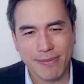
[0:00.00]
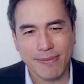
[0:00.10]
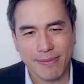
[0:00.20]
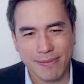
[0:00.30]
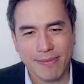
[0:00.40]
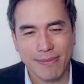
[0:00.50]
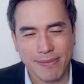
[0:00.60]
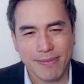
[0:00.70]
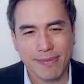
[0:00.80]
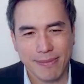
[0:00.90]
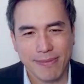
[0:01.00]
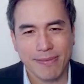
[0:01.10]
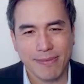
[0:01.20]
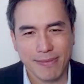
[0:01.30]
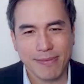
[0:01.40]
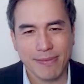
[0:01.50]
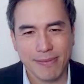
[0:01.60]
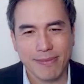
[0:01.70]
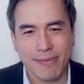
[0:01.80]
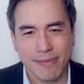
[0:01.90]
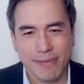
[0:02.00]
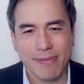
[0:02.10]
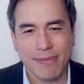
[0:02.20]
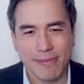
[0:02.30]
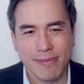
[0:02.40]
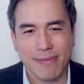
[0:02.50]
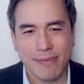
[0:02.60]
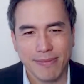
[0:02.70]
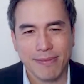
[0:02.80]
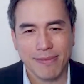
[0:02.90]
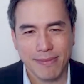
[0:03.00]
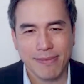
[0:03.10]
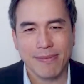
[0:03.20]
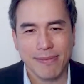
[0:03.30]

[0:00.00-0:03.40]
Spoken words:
This person isn't speaking.